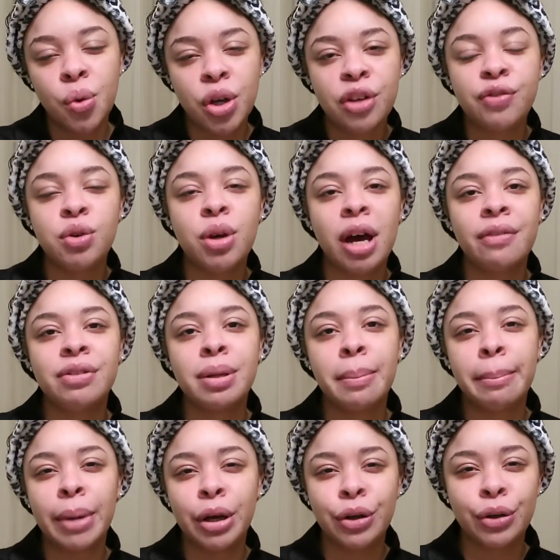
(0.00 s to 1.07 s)
If you have
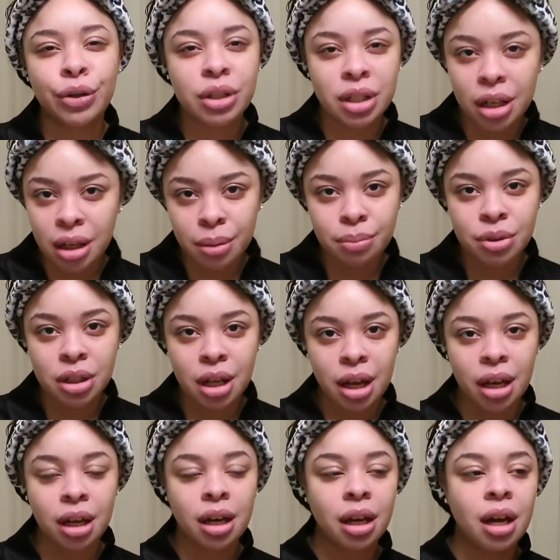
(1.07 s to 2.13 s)
some better tips,
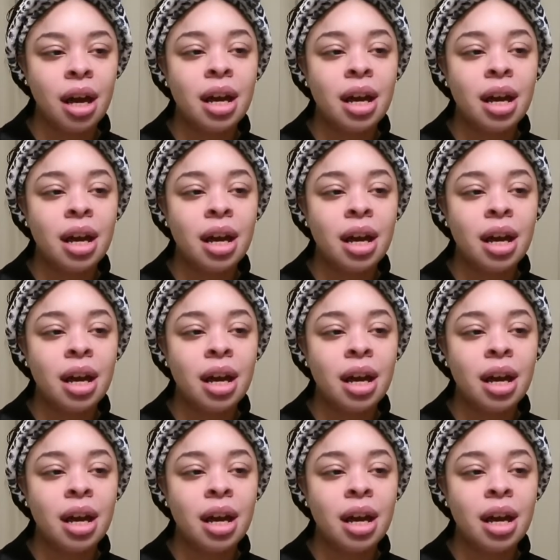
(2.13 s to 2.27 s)
like,